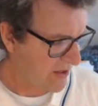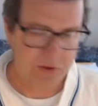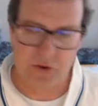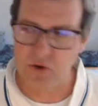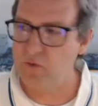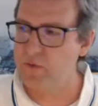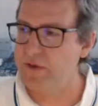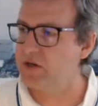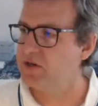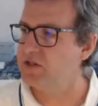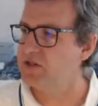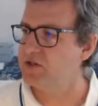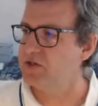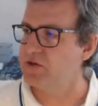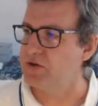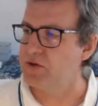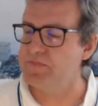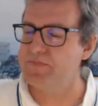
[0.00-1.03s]
what I thought we
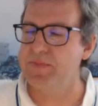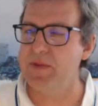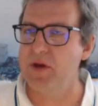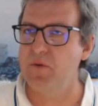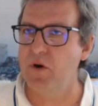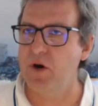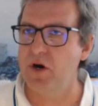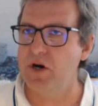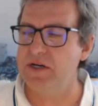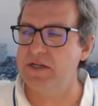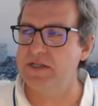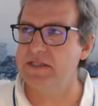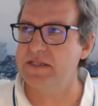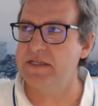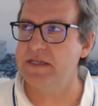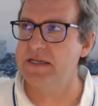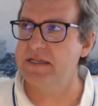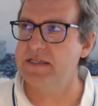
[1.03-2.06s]
could do
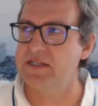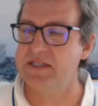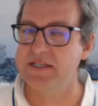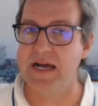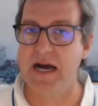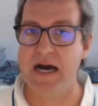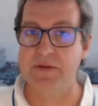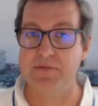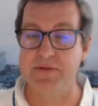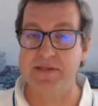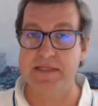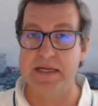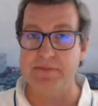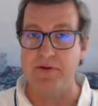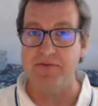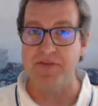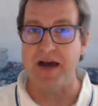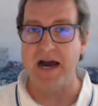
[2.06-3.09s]
was start
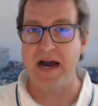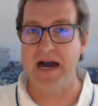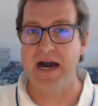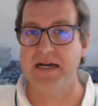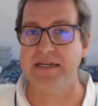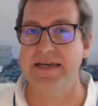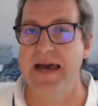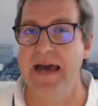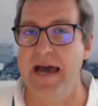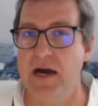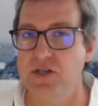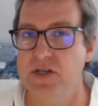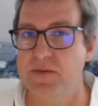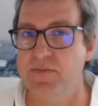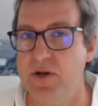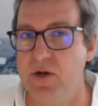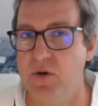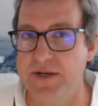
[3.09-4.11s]
with some of the harder
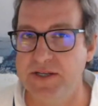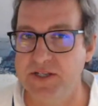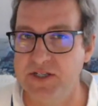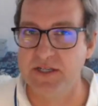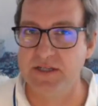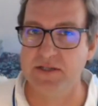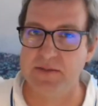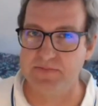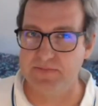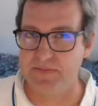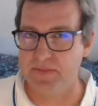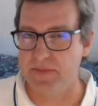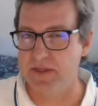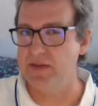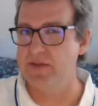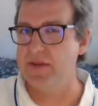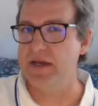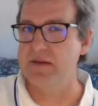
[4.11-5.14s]
algebra questions
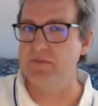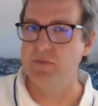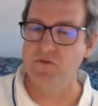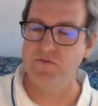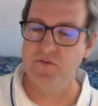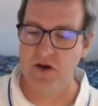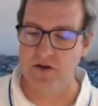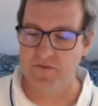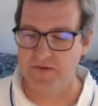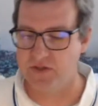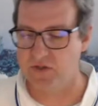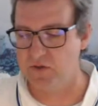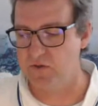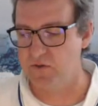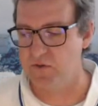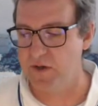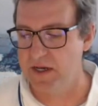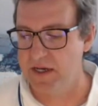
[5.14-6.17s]
and then move over
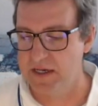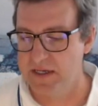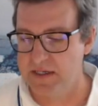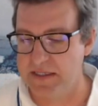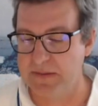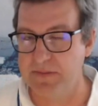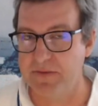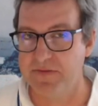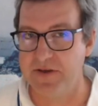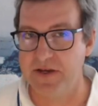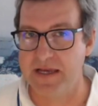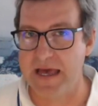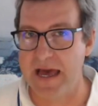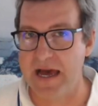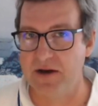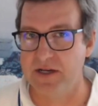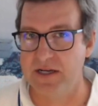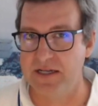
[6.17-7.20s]
to some of
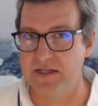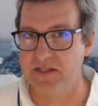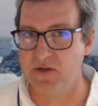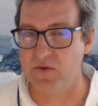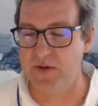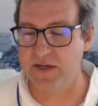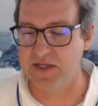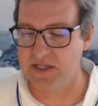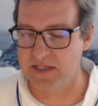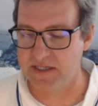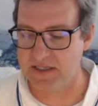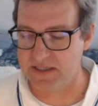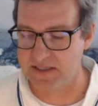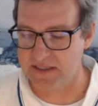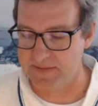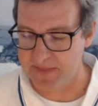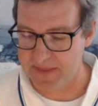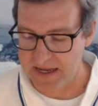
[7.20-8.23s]
the calculus
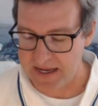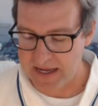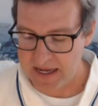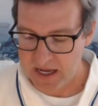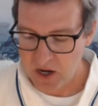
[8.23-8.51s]
questions.